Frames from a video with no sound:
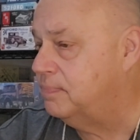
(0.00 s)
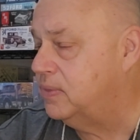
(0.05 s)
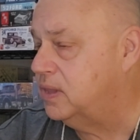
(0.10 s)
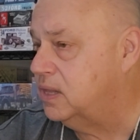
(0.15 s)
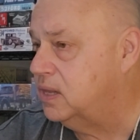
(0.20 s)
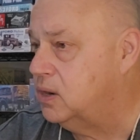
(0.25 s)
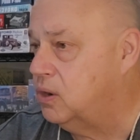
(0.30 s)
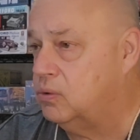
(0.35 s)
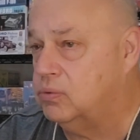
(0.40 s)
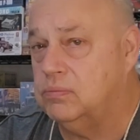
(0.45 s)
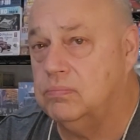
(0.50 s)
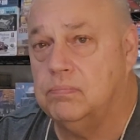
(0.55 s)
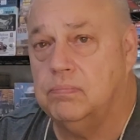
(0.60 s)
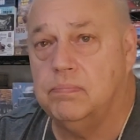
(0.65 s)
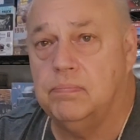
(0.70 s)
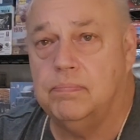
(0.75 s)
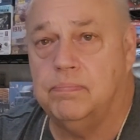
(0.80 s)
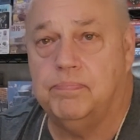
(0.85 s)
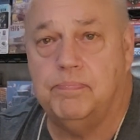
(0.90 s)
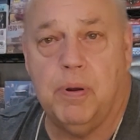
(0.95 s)
you know,
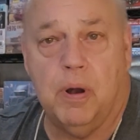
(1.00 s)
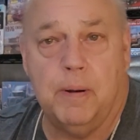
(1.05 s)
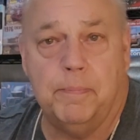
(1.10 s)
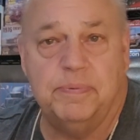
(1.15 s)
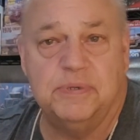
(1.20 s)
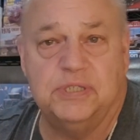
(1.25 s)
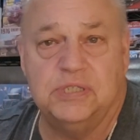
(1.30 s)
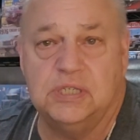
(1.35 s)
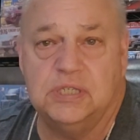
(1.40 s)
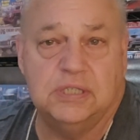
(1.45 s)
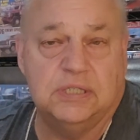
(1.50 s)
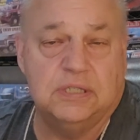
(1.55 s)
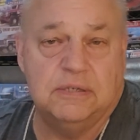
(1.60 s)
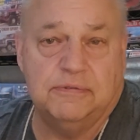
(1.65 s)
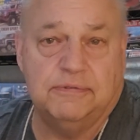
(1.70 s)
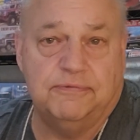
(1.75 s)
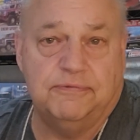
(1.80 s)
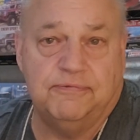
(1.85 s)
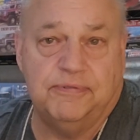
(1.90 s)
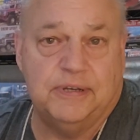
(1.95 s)
purposes
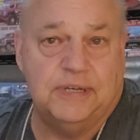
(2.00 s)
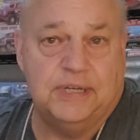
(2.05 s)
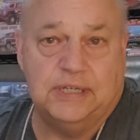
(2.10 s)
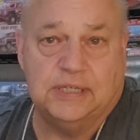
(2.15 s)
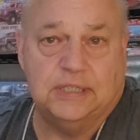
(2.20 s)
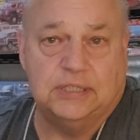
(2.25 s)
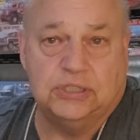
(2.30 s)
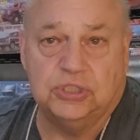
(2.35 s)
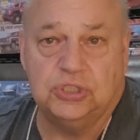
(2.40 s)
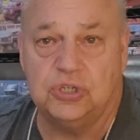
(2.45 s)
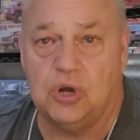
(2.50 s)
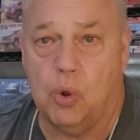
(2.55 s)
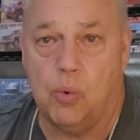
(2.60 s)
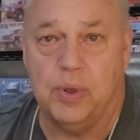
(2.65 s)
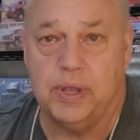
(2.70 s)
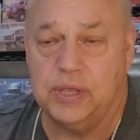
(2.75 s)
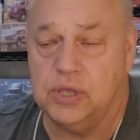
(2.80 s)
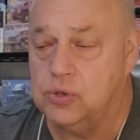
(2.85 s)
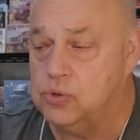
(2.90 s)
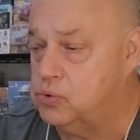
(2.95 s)
of
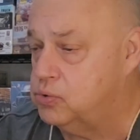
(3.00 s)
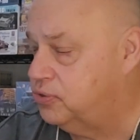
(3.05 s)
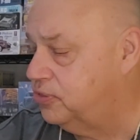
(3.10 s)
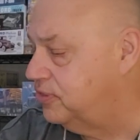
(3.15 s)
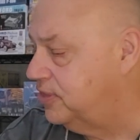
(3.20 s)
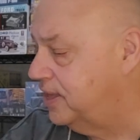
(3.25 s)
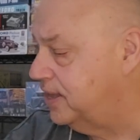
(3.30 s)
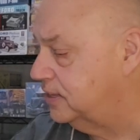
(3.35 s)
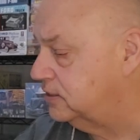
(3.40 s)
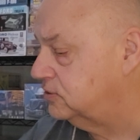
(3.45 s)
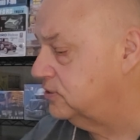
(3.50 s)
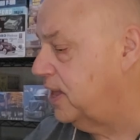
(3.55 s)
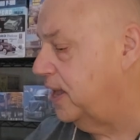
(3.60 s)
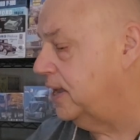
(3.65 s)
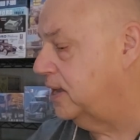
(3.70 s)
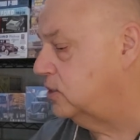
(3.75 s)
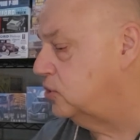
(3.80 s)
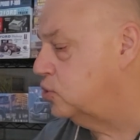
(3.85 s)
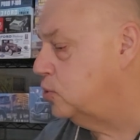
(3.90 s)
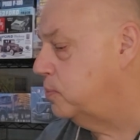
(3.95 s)
showing you things
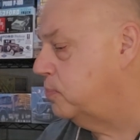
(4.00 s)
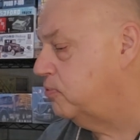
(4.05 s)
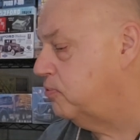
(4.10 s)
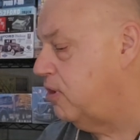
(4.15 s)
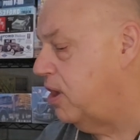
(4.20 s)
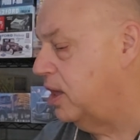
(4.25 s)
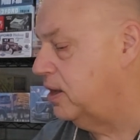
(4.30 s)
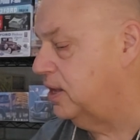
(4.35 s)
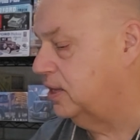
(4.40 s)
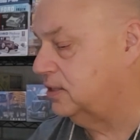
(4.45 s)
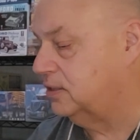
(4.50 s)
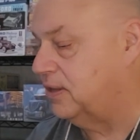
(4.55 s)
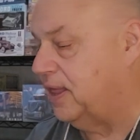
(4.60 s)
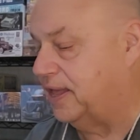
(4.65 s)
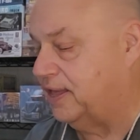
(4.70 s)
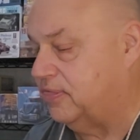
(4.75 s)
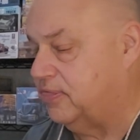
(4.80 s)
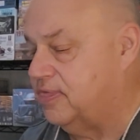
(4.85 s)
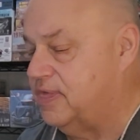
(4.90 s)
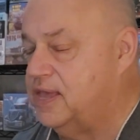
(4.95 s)
like a new product
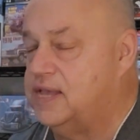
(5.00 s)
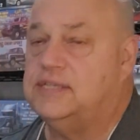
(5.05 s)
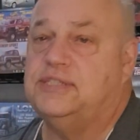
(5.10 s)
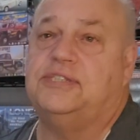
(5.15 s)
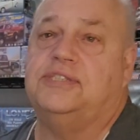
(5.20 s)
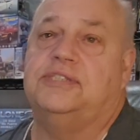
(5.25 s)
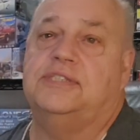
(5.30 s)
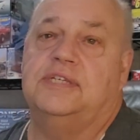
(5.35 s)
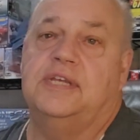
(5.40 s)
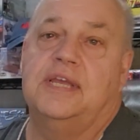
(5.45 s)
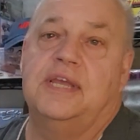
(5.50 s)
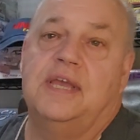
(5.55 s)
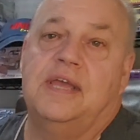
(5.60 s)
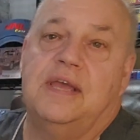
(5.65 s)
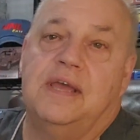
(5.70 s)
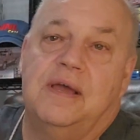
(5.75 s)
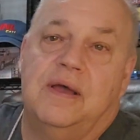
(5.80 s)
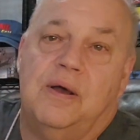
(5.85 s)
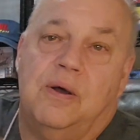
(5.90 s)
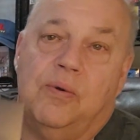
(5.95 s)
like this.
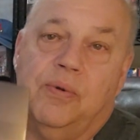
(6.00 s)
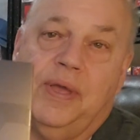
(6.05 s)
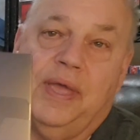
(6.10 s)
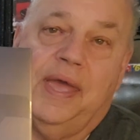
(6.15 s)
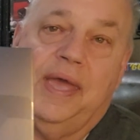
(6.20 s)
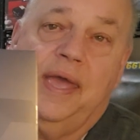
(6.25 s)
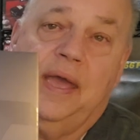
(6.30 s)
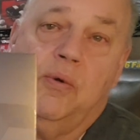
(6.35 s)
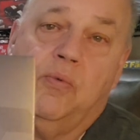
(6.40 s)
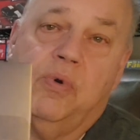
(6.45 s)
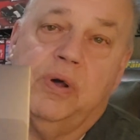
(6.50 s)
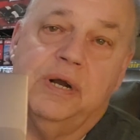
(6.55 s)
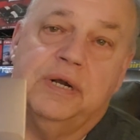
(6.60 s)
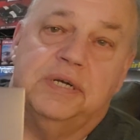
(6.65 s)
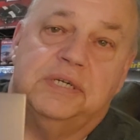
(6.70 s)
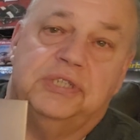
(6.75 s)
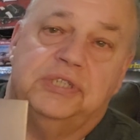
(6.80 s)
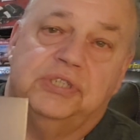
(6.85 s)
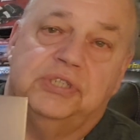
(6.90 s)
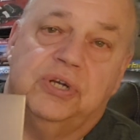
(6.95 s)
Okay, I
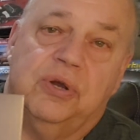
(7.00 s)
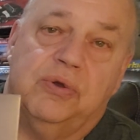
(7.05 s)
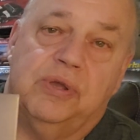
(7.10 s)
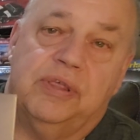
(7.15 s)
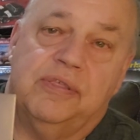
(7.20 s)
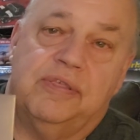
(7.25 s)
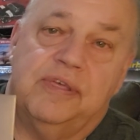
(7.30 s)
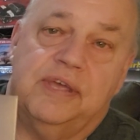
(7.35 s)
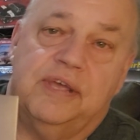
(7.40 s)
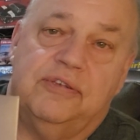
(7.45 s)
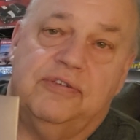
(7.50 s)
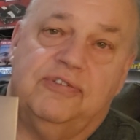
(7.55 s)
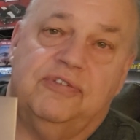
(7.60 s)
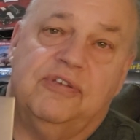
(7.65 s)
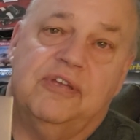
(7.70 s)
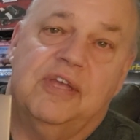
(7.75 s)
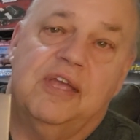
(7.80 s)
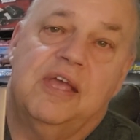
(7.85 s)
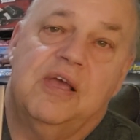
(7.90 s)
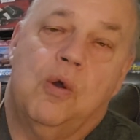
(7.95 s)
wanted to show you
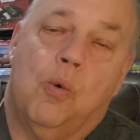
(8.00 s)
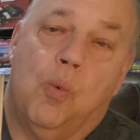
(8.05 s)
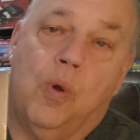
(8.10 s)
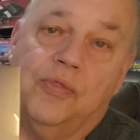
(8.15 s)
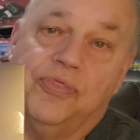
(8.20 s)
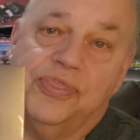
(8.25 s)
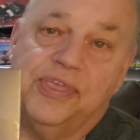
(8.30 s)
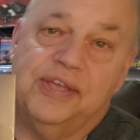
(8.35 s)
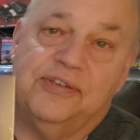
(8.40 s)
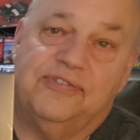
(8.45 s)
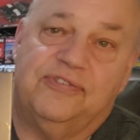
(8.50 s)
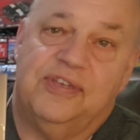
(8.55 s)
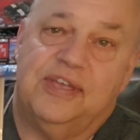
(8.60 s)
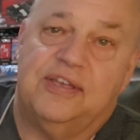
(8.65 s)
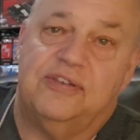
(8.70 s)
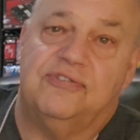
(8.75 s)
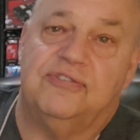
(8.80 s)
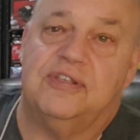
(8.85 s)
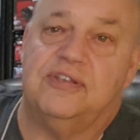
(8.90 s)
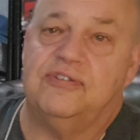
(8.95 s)
this. What this
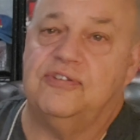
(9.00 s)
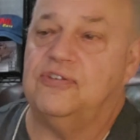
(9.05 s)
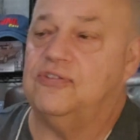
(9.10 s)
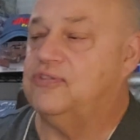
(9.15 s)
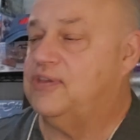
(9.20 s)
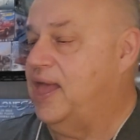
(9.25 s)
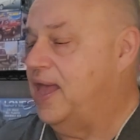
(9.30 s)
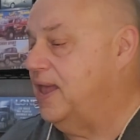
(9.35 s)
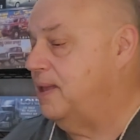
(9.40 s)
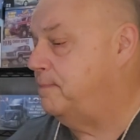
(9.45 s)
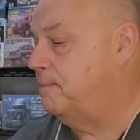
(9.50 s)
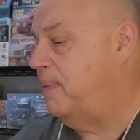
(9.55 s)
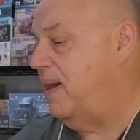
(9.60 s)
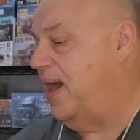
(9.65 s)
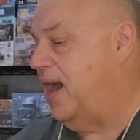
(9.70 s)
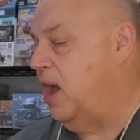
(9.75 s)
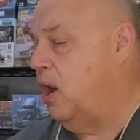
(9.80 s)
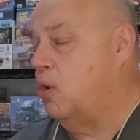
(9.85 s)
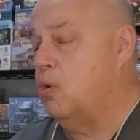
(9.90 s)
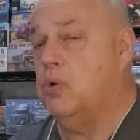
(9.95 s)
is a
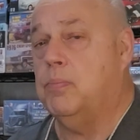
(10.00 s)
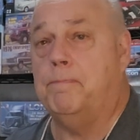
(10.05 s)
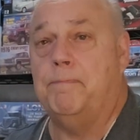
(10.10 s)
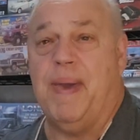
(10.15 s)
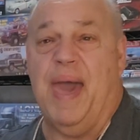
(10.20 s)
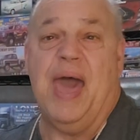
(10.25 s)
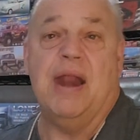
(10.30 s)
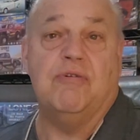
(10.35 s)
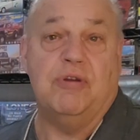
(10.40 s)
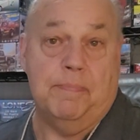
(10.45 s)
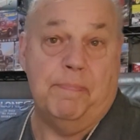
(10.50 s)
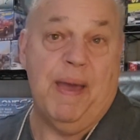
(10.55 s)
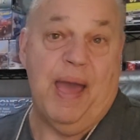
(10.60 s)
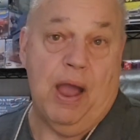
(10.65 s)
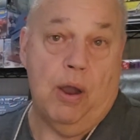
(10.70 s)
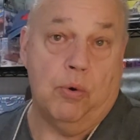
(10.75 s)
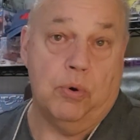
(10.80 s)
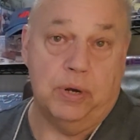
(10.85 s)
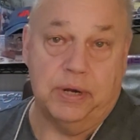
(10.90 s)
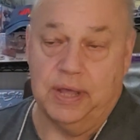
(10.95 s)

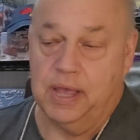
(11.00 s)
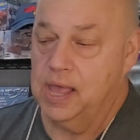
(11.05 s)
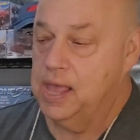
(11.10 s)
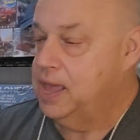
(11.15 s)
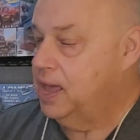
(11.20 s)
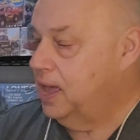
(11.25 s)
battery-powered